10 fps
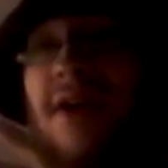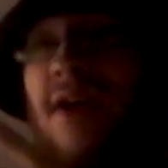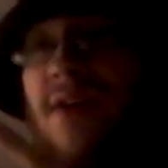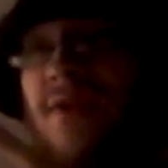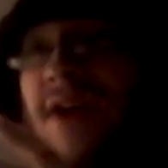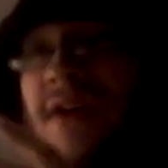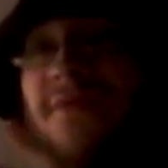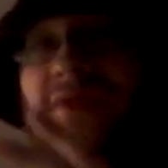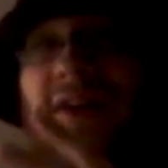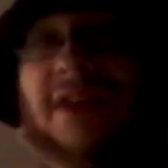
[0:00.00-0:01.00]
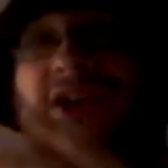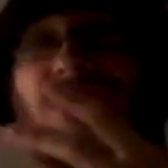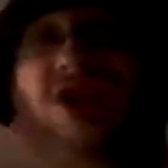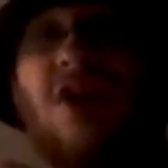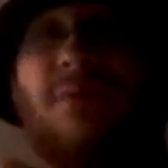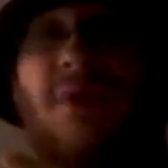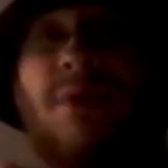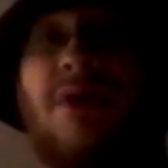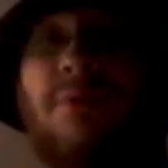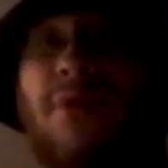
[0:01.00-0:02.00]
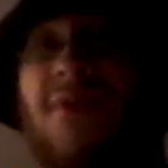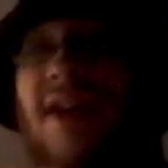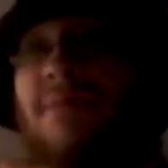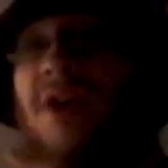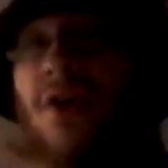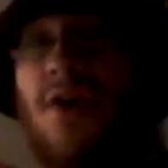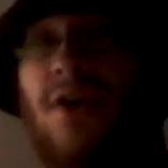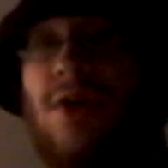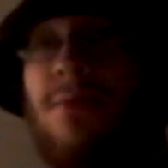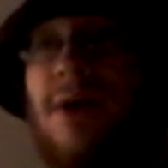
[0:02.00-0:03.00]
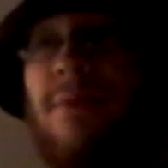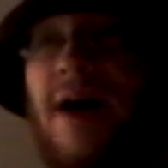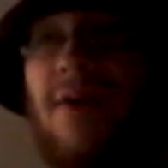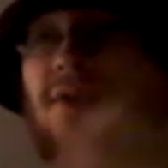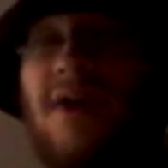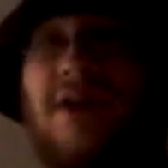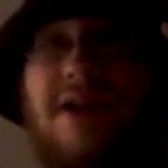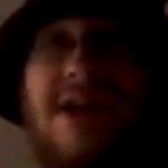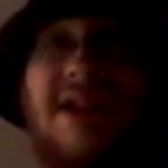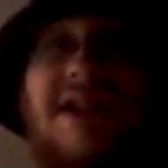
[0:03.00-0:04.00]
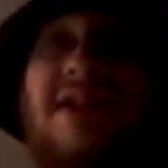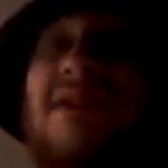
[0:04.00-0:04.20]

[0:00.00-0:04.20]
where they can finally shut up the people that have been arguing about is